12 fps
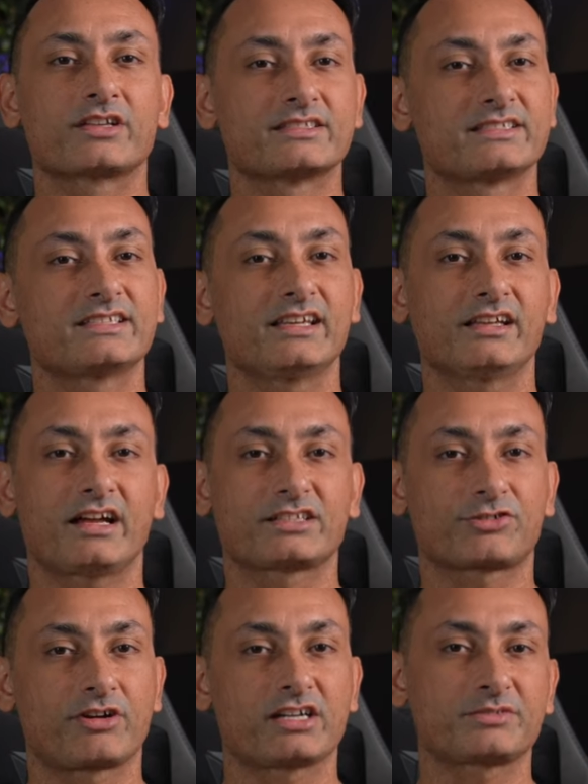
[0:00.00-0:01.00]
can see I
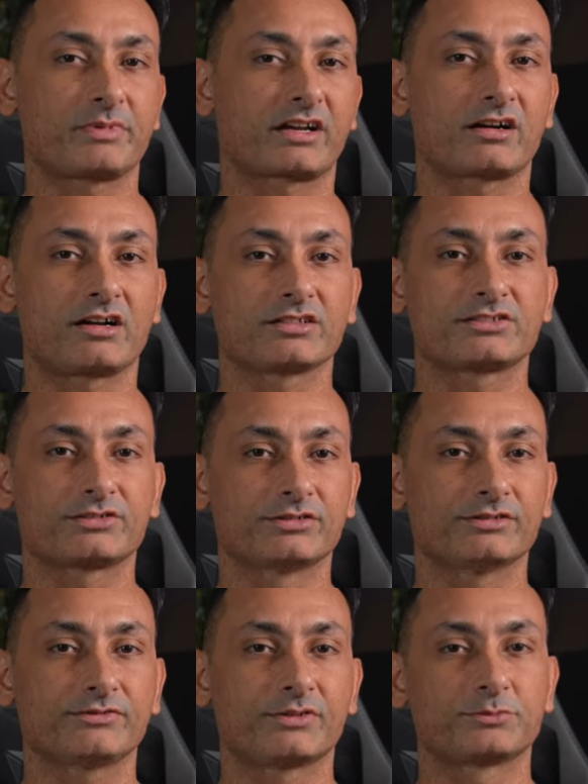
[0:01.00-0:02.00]
scratched my
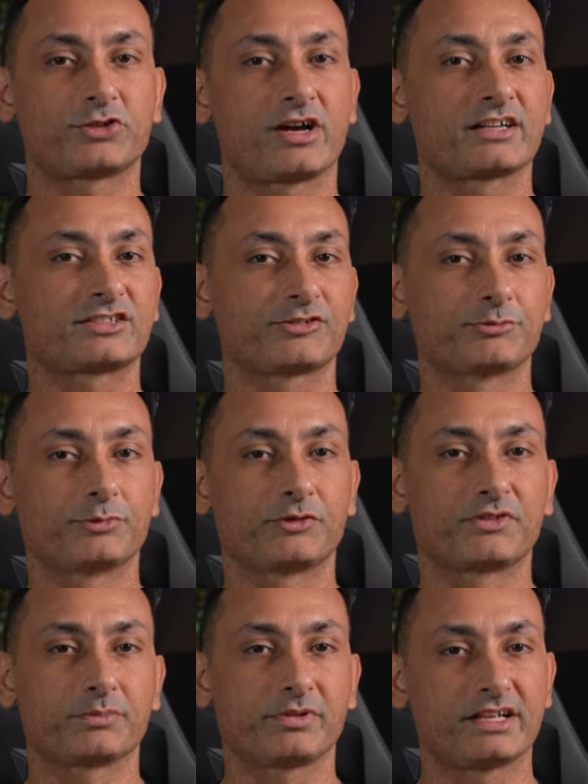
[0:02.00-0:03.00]
console from trying to
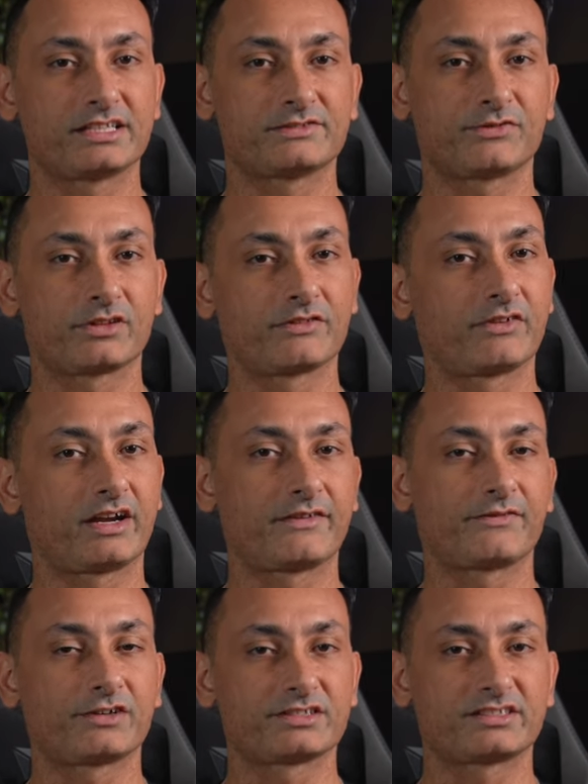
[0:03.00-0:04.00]
remove the plates for the very
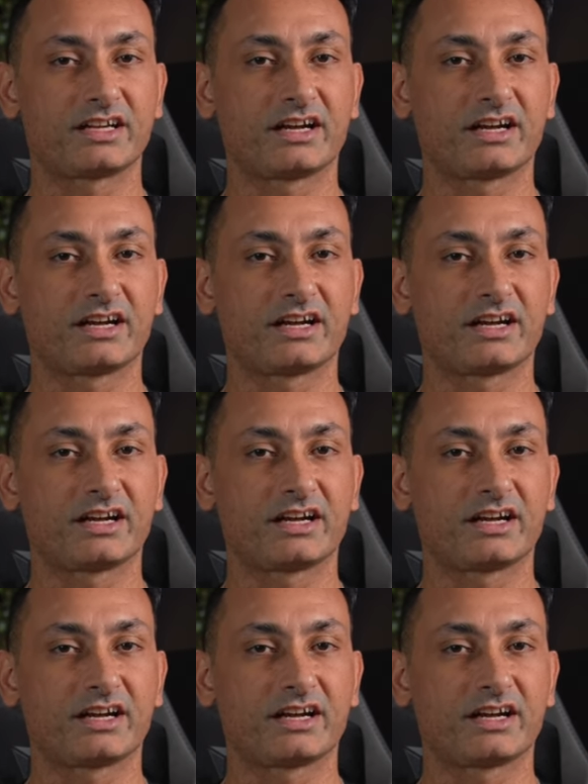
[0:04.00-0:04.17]
first